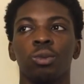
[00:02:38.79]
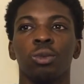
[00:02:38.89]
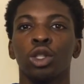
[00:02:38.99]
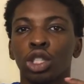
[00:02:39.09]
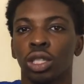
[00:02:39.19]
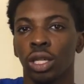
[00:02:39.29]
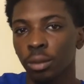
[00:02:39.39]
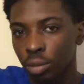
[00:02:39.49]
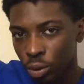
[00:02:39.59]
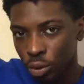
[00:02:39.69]
should
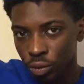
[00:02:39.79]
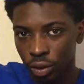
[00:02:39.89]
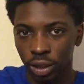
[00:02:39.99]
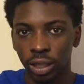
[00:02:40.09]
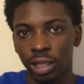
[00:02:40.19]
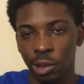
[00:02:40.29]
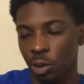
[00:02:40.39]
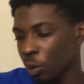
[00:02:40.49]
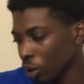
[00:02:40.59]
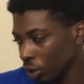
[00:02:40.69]
improve, cause that's how it
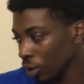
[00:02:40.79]
works.